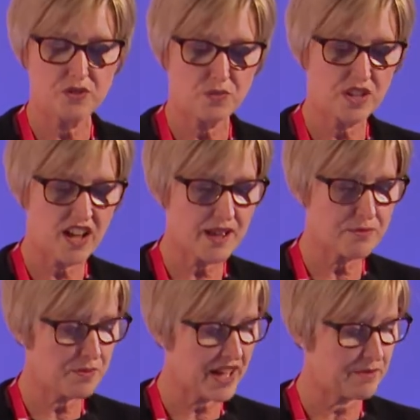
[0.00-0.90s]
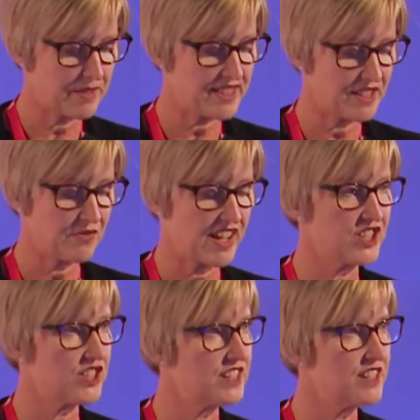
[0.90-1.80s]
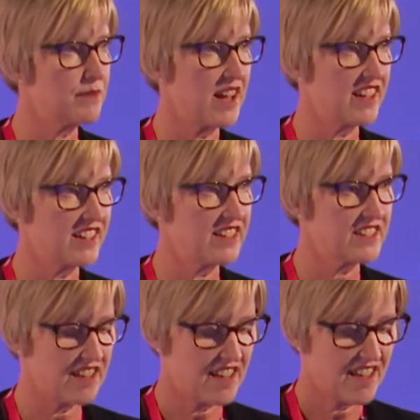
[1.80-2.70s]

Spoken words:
reliable payments innovation to the market